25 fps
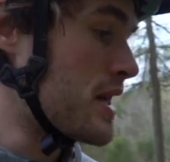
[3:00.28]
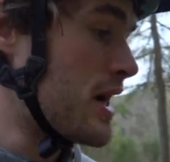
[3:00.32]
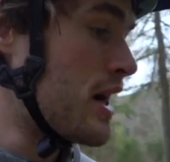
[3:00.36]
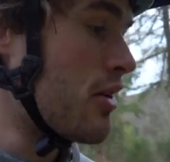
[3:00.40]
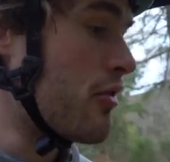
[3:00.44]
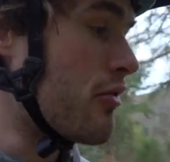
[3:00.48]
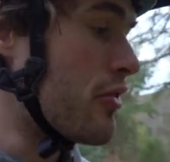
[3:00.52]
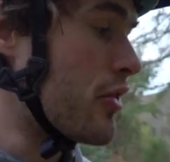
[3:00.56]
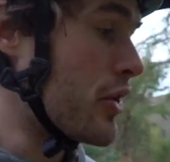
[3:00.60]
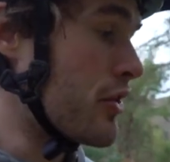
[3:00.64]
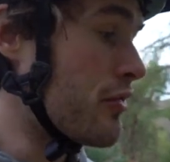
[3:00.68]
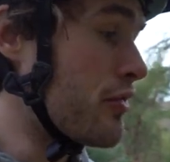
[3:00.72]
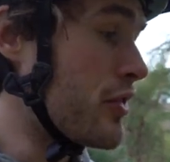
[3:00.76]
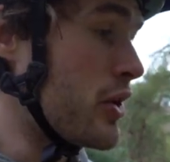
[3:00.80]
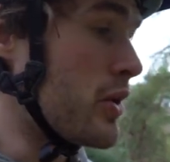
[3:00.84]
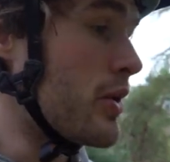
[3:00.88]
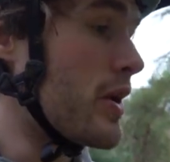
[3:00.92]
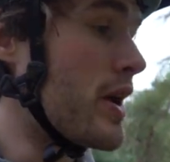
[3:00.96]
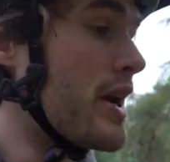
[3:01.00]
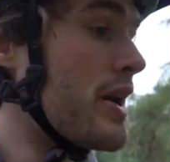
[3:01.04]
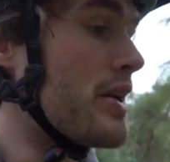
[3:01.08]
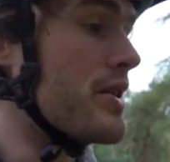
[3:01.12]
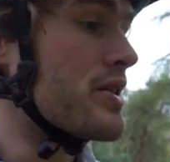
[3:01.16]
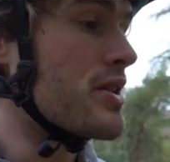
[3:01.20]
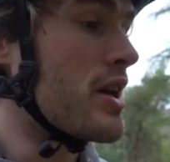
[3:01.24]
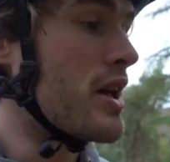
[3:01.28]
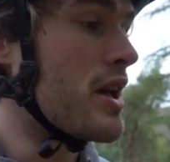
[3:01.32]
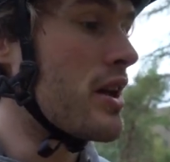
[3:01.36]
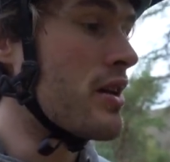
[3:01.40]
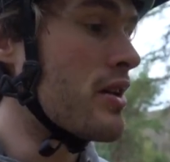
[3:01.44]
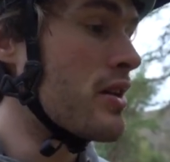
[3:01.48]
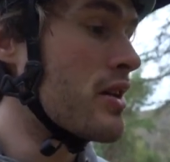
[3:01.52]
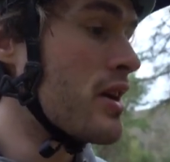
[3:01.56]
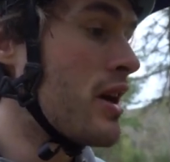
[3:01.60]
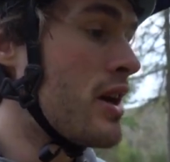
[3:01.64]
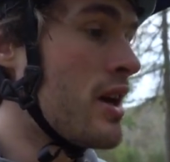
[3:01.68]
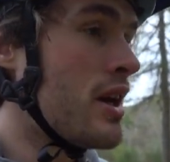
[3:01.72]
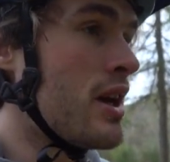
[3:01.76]
now for a few years,
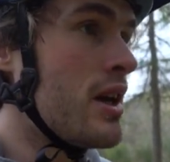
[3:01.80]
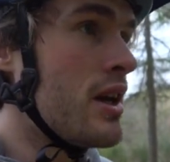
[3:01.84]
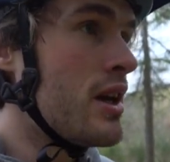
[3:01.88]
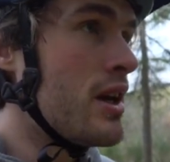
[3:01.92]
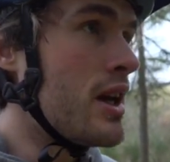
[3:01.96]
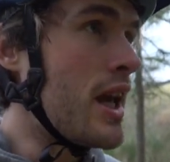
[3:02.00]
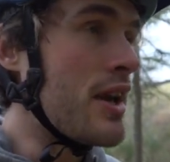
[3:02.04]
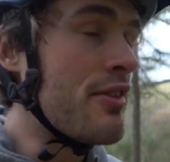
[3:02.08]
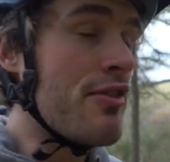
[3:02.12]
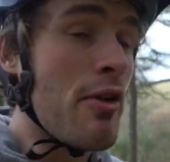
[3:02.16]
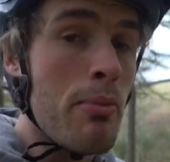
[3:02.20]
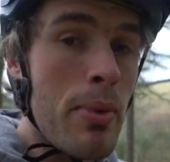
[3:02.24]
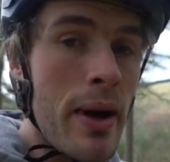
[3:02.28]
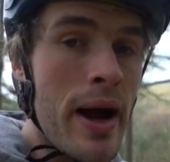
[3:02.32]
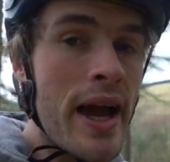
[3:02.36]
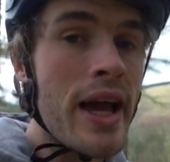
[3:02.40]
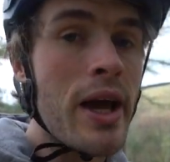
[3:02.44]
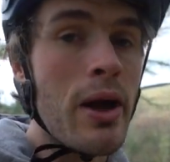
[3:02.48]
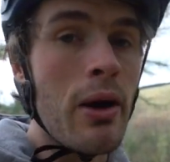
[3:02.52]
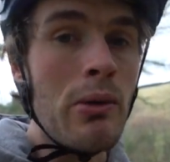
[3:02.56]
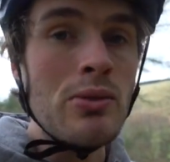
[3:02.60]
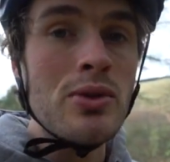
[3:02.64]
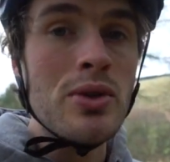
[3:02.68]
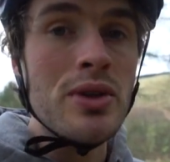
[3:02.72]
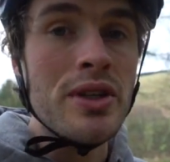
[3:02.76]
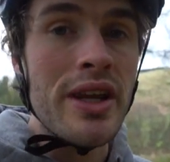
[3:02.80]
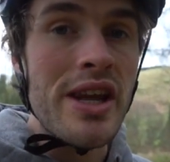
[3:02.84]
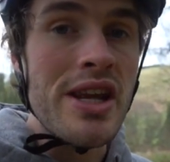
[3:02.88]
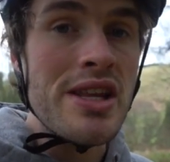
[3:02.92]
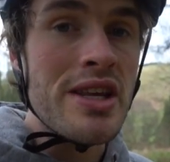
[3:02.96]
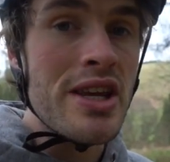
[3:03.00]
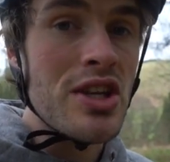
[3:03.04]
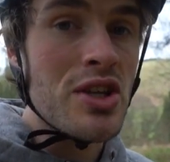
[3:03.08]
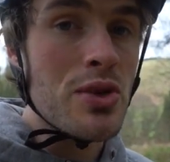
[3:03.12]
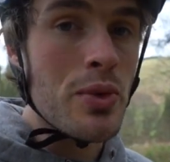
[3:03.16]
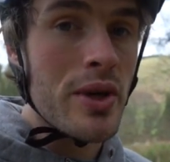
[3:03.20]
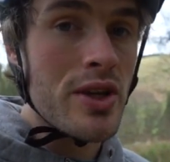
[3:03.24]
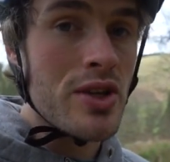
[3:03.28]
and if a bike comes with
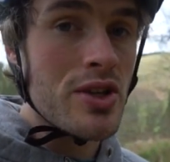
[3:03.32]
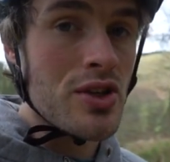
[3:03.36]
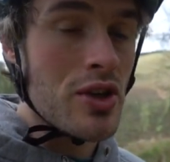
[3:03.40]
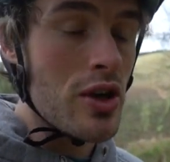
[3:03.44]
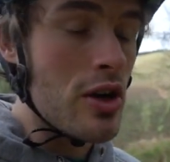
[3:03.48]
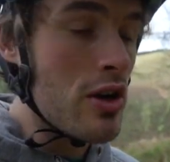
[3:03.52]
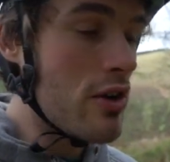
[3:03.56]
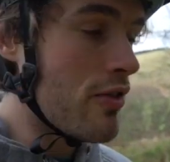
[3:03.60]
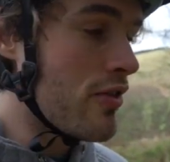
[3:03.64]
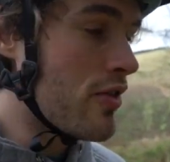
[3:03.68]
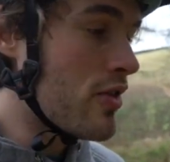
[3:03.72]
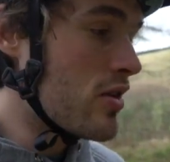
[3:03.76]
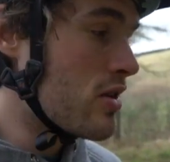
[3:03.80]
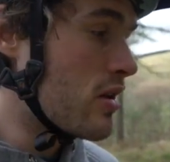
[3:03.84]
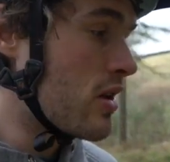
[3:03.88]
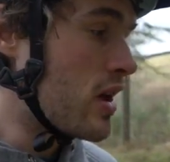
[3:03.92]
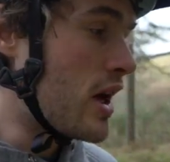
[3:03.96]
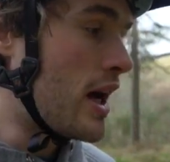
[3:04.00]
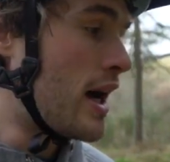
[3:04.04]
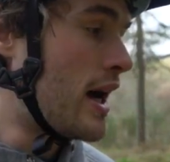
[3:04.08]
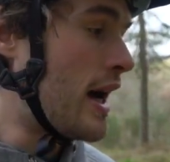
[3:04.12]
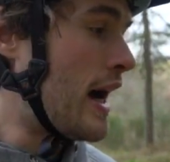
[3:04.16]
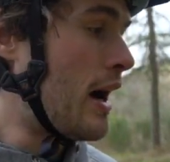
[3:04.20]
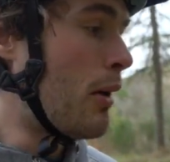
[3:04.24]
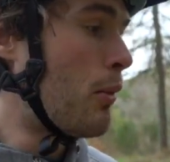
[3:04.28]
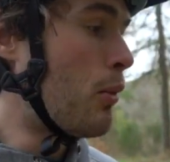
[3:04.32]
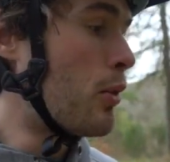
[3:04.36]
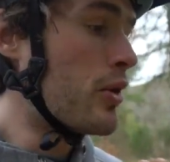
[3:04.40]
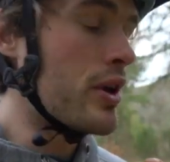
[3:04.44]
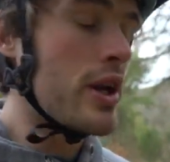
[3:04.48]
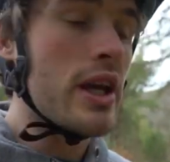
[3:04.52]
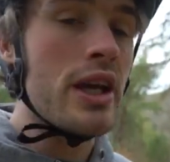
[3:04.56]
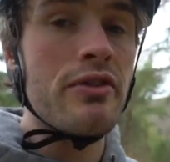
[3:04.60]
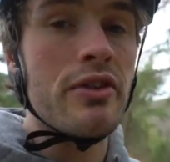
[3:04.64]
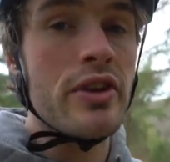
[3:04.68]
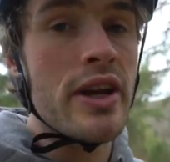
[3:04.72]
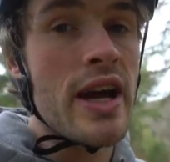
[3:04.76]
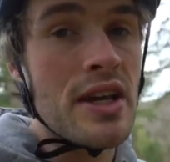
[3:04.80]
DT Swiss stuff, I wouldn't
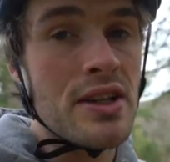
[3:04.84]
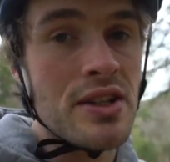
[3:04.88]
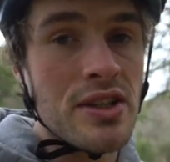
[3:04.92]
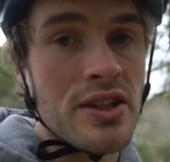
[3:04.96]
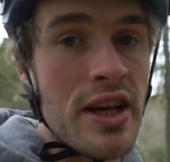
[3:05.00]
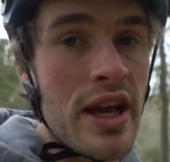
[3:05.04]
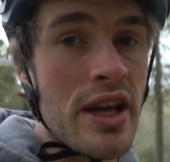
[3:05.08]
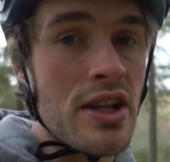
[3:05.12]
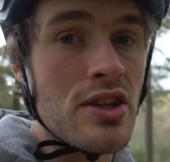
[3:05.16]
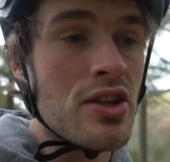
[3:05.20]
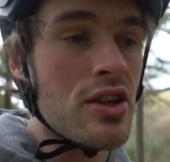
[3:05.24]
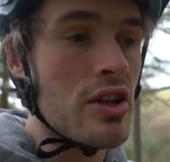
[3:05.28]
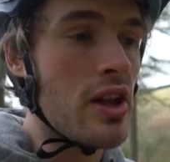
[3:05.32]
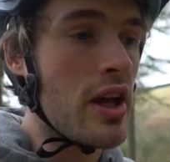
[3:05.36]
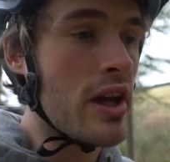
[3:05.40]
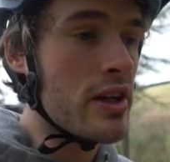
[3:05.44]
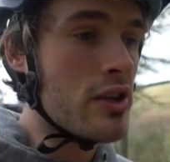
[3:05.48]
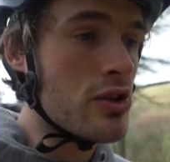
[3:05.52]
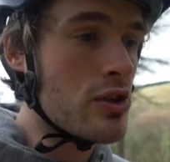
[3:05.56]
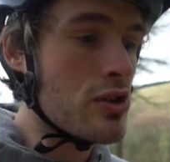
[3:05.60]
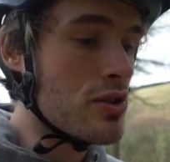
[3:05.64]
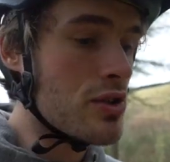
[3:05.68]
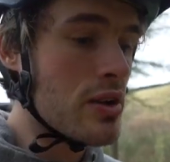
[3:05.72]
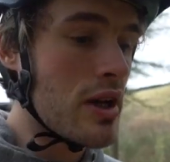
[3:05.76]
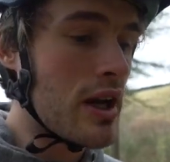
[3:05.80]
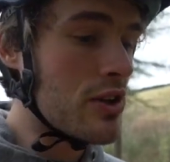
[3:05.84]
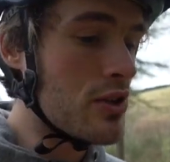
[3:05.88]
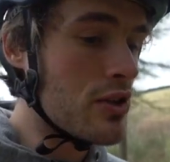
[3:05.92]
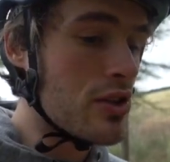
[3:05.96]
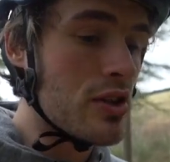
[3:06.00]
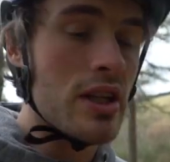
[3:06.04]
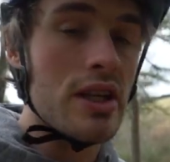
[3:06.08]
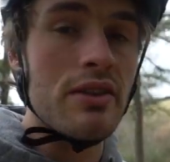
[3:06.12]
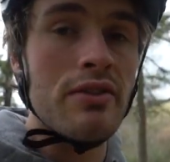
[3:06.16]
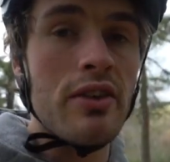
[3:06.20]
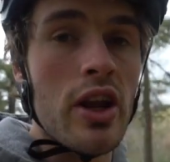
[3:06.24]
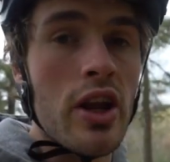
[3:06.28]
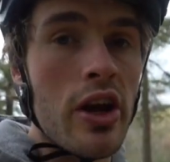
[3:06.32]
even hesitate to I'd just
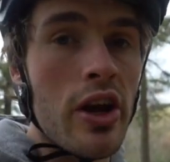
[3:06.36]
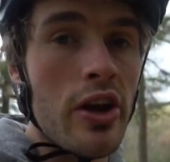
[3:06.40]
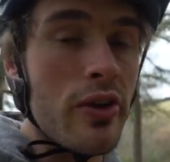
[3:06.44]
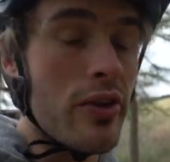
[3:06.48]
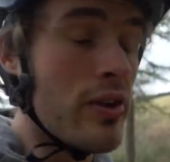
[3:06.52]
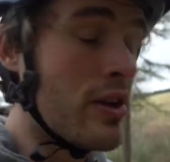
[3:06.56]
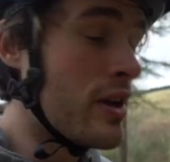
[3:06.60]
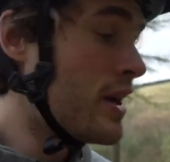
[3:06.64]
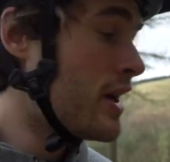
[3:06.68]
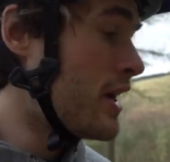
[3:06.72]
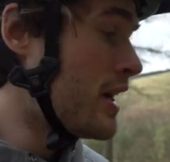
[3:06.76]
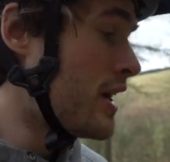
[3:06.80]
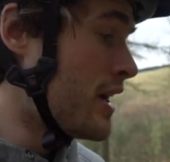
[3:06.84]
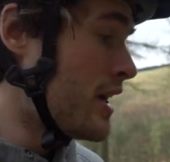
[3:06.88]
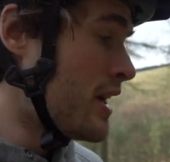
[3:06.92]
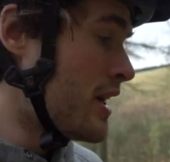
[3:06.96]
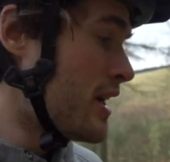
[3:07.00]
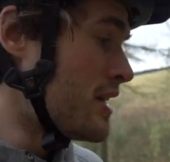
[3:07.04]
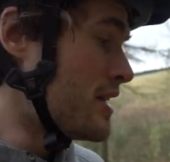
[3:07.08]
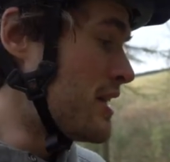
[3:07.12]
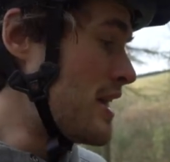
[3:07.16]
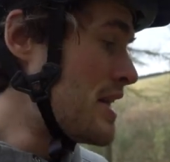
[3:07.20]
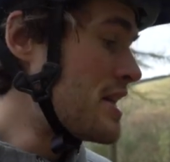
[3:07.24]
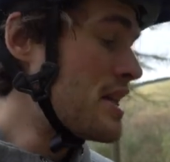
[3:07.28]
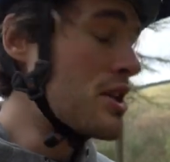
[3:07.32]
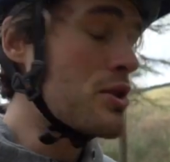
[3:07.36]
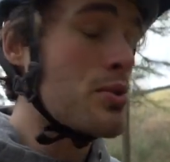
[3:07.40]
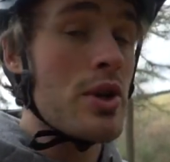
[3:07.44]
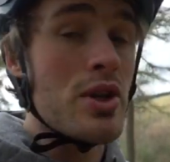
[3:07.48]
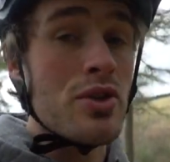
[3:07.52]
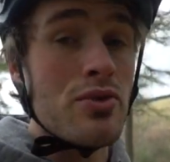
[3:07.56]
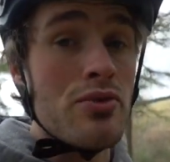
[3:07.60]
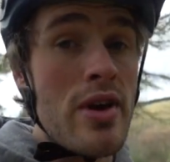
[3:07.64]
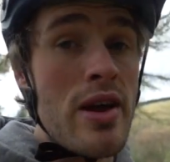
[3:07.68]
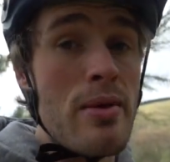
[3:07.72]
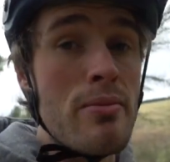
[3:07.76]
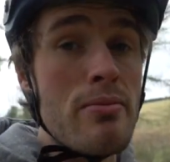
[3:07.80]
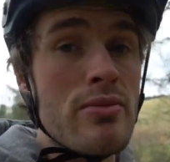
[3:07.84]
leave it alone. DT
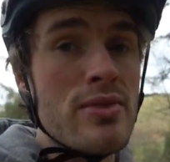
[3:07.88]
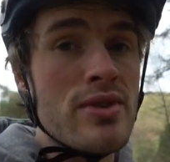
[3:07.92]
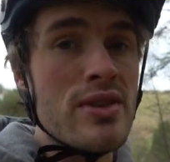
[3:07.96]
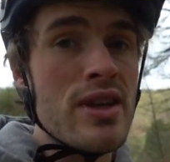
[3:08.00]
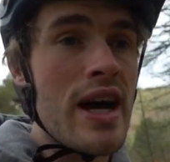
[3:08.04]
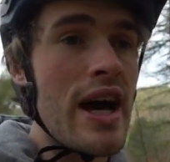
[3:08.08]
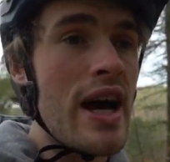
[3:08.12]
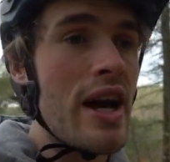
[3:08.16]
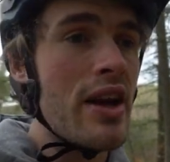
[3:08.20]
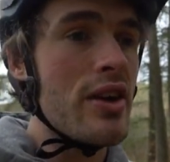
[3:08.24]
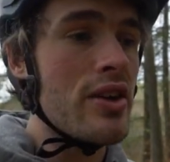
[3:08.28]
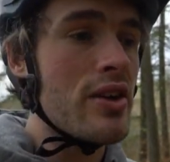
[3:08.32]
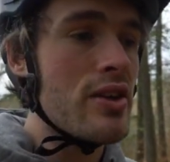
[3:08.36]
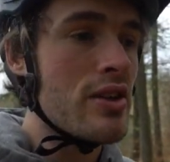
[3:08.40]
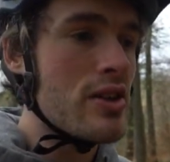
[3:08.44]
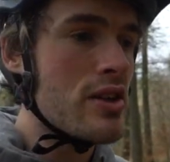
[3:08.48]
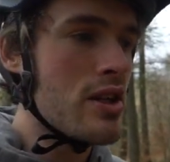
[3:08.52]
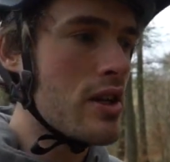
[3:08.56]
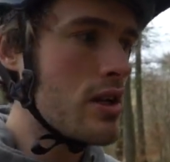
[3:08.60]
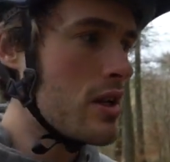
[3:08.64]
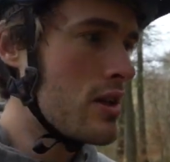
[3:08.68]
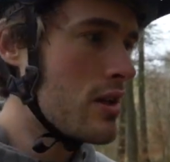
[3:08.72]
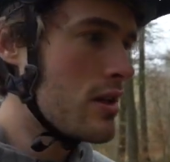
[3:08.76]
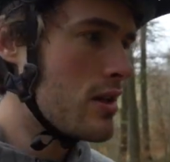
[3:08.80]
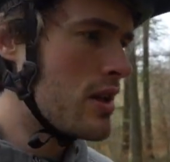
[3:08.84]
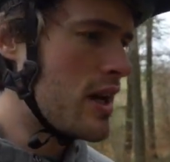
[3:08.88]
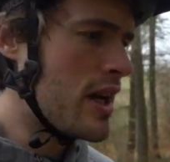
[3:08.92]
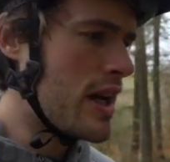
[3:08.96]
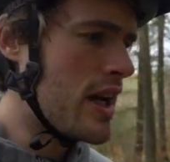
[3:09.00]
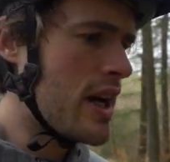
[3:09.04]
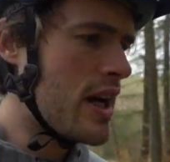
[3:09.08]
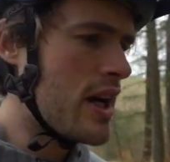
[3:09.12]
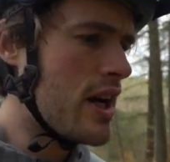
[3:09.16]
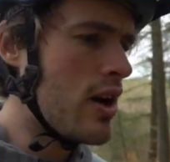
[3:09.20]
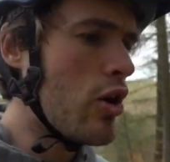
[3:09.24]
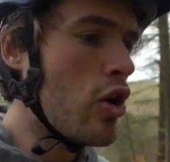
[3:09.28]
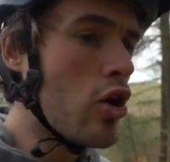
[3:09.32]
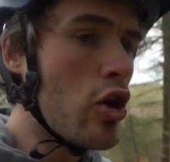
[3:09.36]
Swiss rims and
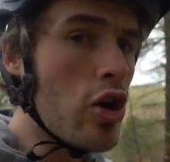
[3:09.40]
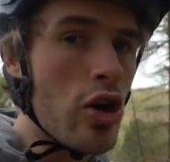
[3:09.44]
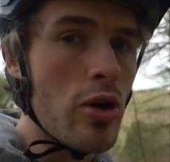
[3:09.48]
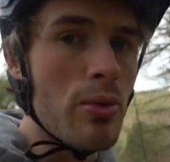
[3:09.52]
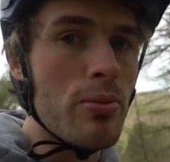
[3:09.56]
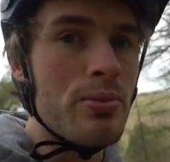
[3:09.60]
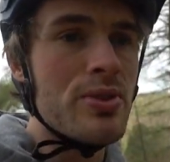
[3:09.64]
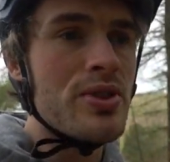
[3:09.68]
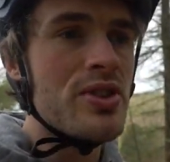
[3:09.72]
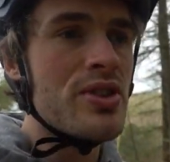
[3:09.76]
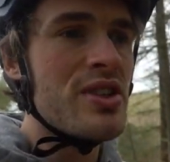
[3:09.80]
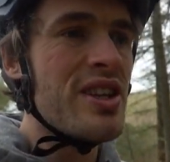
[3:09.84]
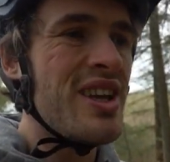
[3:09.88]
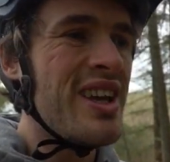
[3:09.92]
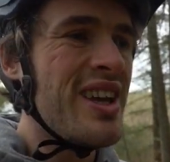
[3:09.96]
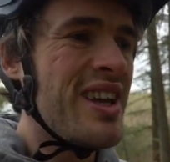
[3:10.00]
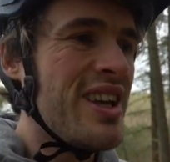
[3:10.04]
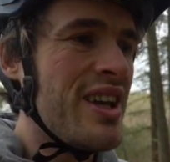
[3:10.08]
hubs,